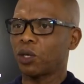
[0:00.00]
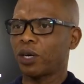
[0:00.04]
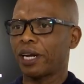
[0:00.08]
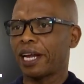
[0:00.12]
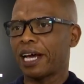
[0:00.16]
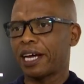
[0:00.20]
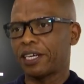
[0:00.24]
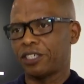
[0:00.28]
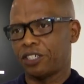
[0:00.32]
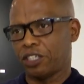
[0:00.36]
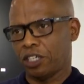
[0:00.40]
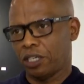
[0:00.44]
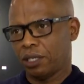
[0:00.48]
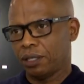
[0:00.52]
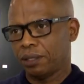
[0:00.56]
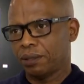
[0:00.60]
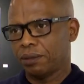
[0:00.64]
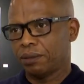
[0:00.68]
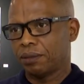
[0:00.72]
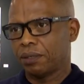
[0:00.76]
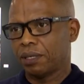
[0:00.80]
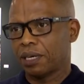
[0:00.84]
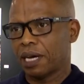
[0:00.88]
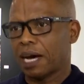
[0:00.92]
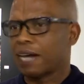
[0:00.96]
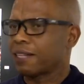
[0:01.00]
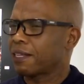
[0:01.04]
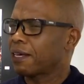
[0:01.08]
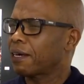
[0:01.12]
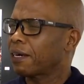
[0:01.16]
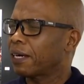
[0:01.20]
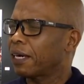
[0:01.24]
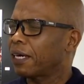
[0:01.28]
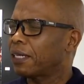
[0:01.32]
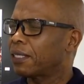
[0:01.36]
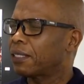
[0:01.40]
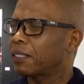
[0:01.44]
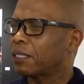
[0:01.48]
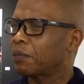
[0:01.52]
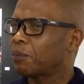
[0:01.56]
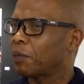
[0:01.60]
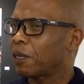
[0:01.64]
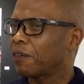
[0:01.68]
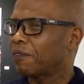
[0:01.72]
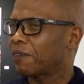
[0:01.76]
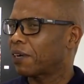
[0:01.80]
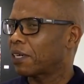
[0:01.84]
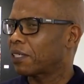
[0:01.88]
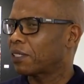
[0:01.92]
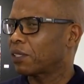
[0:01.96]
collage, I think it
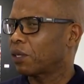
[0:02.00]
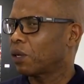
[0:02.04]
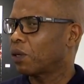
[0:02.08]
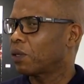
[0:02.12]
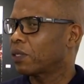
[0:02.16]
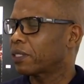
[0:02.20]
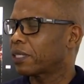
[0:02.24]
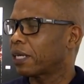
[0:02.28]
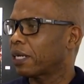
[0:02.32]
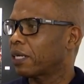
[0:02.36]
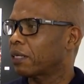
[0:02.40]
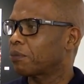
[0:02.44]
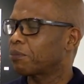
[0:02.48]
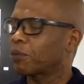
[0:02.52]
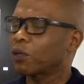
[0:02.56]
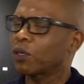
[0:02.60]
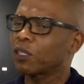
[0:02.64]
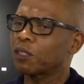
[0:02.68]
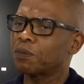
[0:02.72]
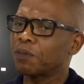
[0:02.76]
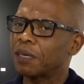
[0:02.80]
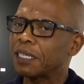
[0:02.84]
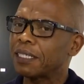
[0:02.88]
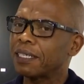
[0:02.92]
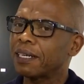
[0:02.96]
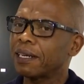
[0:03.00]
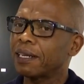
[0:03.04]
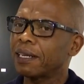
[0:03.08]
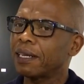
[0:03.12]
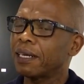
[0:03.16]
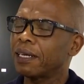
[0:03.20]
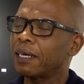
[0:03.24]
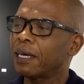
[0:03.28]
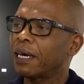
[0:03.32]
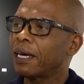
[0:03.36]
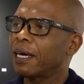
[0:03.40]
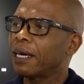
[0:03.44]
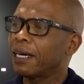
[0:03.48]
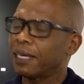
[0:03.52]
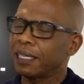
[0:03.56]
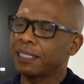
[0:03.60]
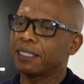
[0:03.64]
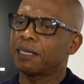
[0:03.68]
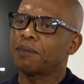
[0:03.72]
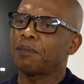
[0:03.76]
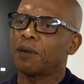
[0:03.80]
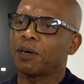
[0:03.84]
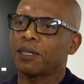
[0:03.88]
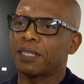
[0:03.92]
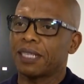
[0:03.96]
simplifies the whole thing, because basically
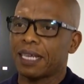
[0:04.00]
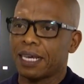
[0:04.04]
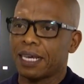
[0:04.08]
it's about